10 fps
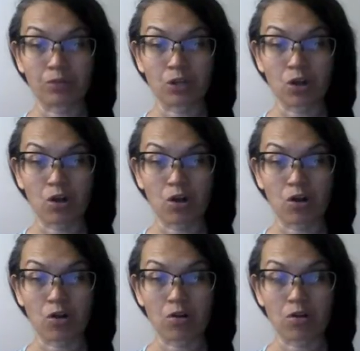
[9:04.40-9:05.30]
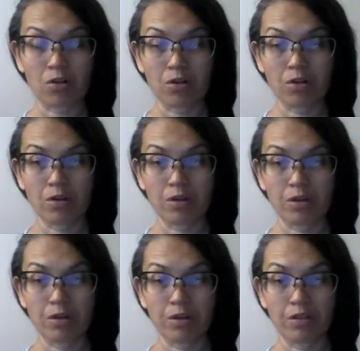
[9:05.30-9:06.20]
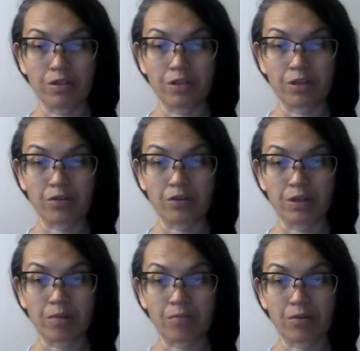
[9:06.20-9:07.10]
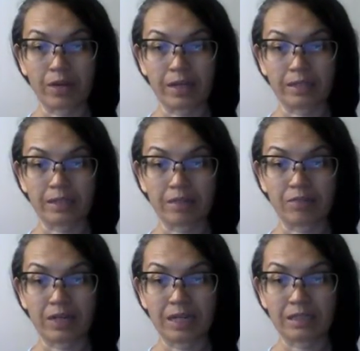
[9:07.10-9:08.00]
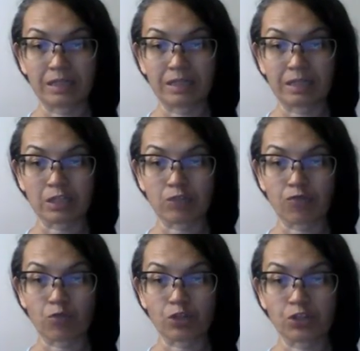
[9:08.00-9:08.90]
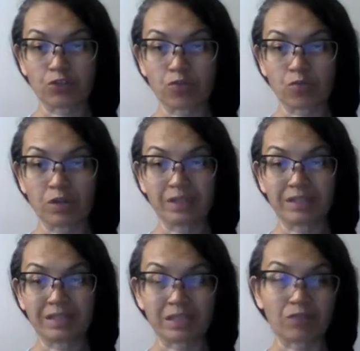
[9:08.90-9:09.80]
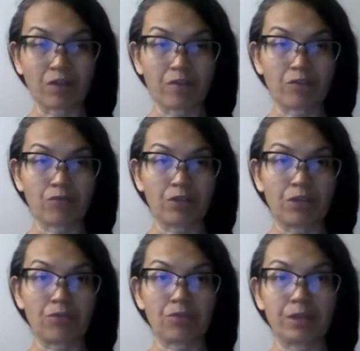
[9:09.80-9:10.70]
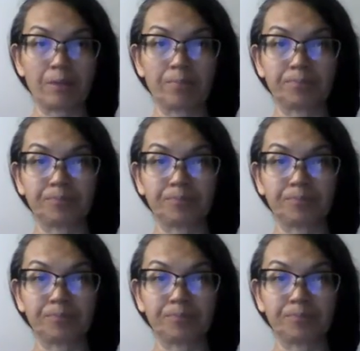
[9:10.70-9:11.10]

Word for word: to call their number at seven eight six, four zero one, six five three three.